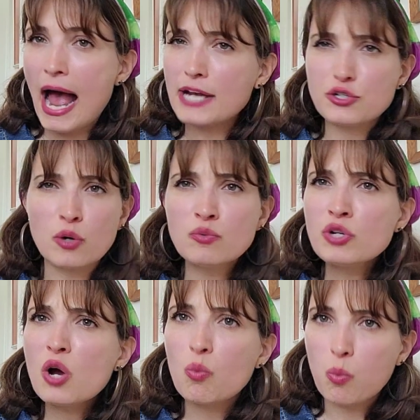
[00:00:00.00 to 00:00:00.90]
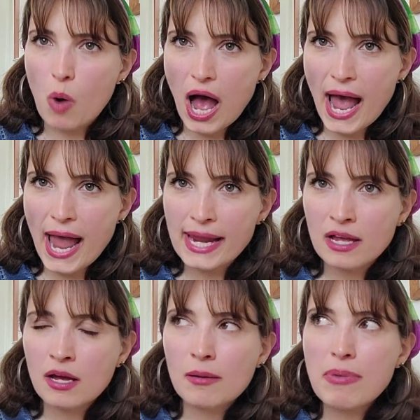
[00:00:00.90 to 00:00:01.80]
I don't know why,
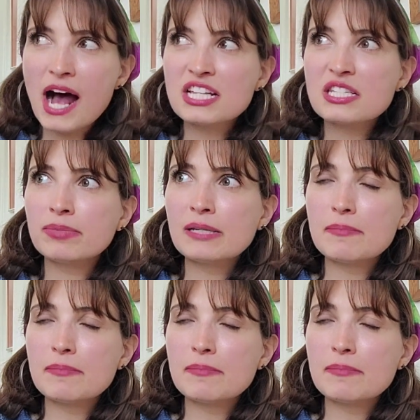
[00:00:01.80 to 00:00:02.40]
Possibly